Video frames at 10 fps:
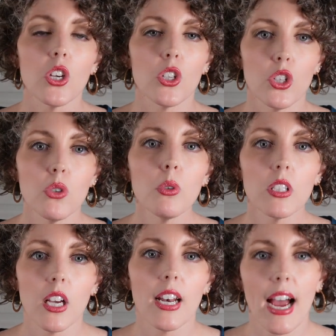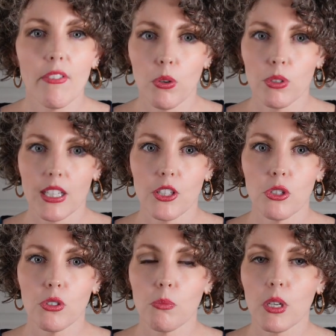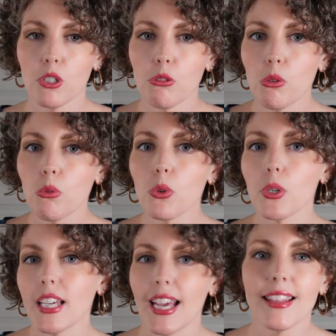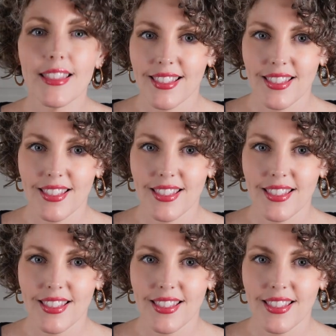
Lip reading: You will not have those issues because you don't create